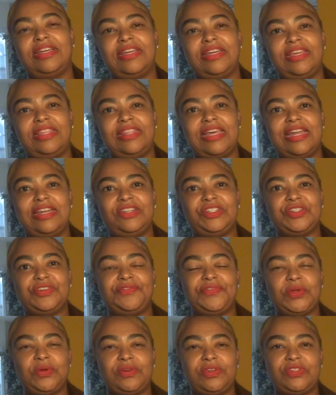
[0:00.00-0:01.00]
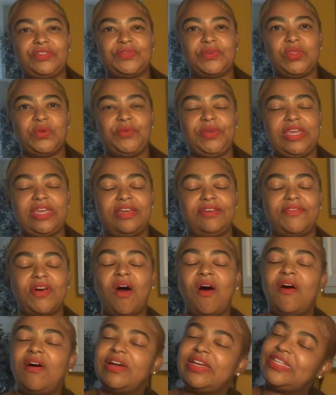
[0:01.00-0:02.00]
and that is your focus for the week of
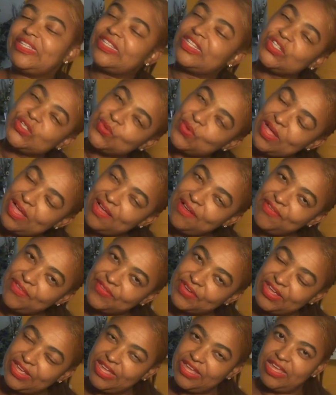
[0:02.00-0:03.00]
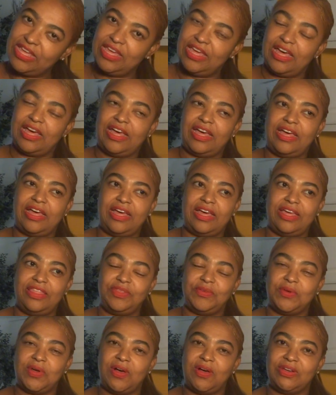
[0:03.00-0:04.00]
August the twelfth. Uh,
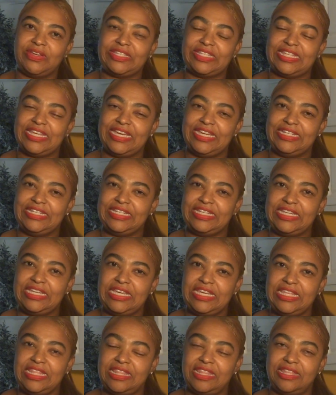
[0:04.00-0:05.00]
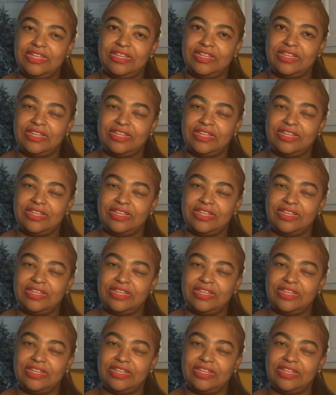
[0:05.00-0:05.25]
through August the eighteenth.